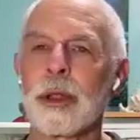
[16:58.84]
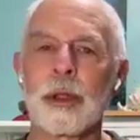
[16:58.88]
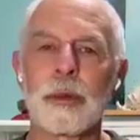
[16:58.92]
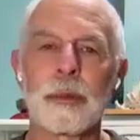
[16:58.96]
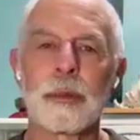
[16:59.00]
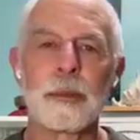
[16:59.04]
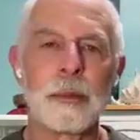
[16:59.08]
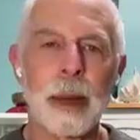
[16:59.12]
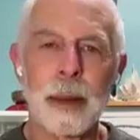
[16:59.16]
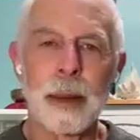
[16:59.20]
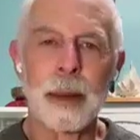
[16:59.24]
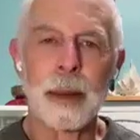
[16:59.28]

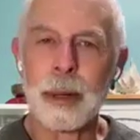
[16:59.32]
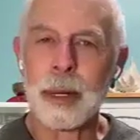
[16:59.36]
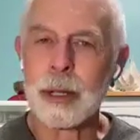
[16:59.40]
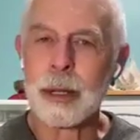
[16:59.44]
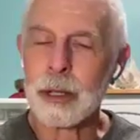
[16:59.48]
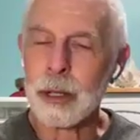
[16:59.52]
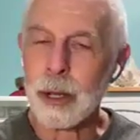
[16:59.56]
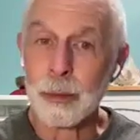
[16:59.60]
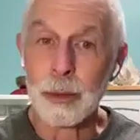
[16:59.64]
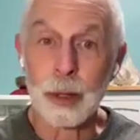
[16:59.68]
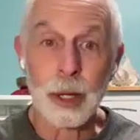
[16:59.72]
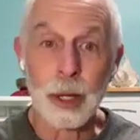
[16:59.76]
with
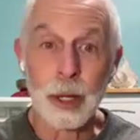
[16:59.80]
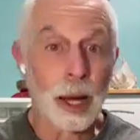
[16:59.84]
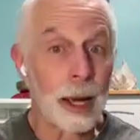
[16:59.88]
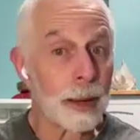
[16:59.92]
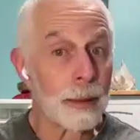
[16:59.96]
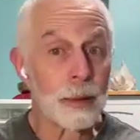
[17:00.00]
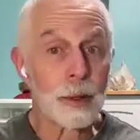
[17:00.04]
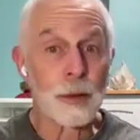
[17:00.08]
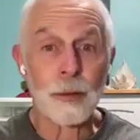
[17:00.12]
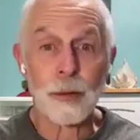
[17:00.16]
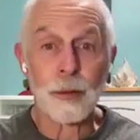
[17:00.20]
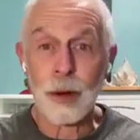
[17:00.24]
maybe
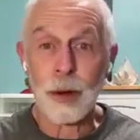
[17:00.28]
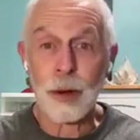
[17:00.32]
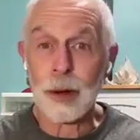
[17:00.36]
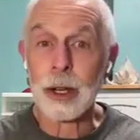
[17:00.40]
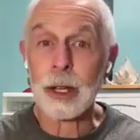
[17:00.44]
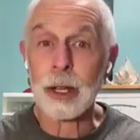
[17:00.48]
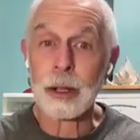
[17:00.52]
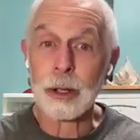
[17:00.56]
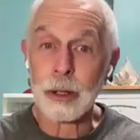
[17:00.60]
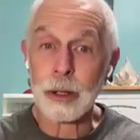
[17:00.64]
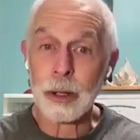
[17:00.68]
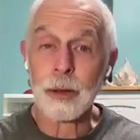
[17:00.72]
sometimes
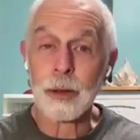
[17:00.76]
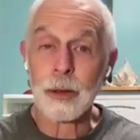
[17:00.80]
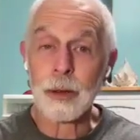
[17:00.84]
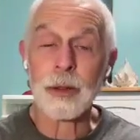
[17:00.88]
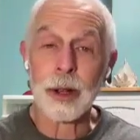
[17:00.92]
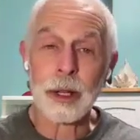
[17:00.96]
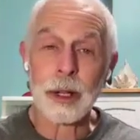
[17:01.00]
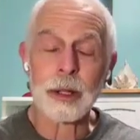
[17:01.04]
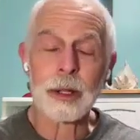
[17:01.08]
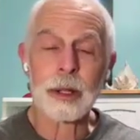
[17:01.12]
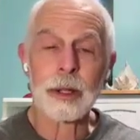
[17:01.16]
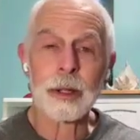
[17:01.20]
very
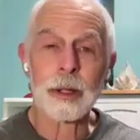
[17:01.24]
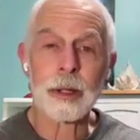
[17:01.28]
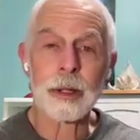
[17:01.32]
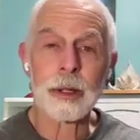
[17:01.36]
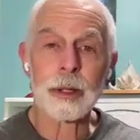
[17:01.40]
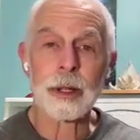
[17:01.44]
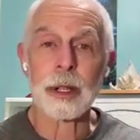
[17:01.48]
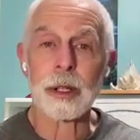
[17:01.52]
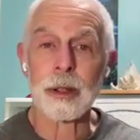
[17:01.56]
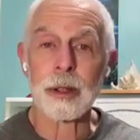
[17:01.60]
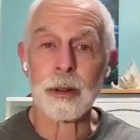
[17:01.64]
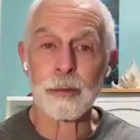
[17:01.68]
different
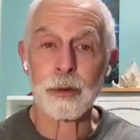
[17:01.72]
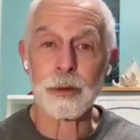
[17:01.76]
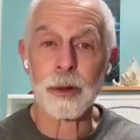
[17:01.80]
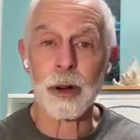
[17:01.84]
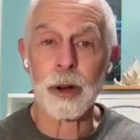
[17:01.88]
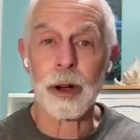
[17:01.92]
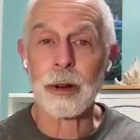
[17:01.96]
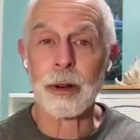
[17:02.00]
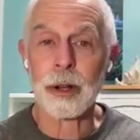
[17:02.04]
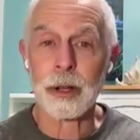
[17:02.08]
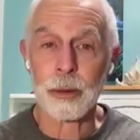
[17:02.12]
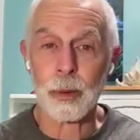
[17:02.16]
sets of
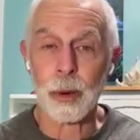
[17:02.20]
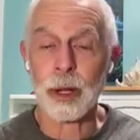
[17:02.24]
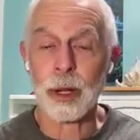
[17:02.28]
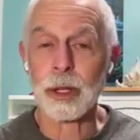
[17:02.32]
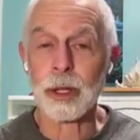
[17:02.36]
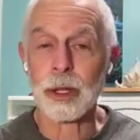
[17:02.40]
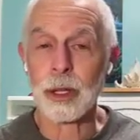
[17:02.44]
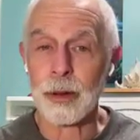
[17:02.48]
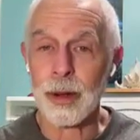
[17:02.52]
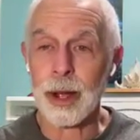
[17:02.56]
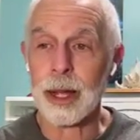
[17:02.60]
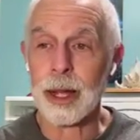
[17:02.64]
priorities,
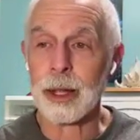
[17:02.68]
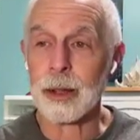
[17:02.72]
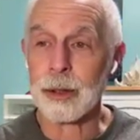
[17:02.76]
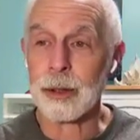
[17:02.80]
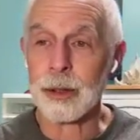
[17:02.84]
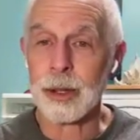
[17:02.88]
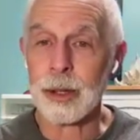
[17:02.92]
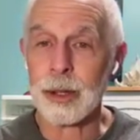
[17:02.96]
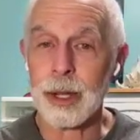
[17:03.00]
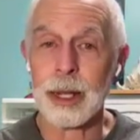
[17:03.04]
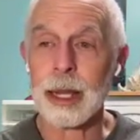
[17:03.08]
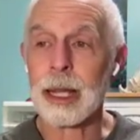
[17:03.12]
wants, and
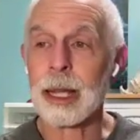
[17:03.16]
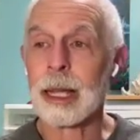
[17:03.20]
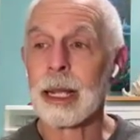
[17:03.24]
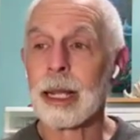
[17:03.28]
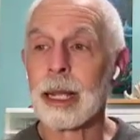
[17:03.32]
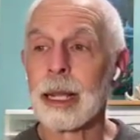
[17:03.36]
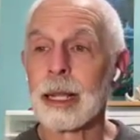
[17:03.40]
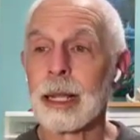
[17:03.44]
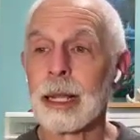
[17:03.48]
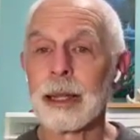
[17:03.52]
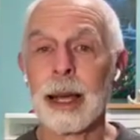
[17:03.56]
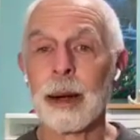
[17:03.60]
values, and
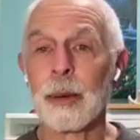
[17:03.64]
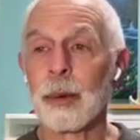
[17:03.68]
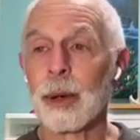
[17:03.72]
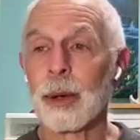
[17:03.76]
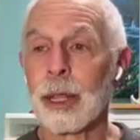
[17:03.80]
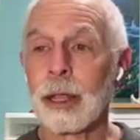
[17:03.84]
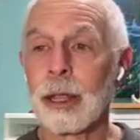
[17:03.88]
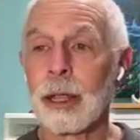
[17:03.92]
that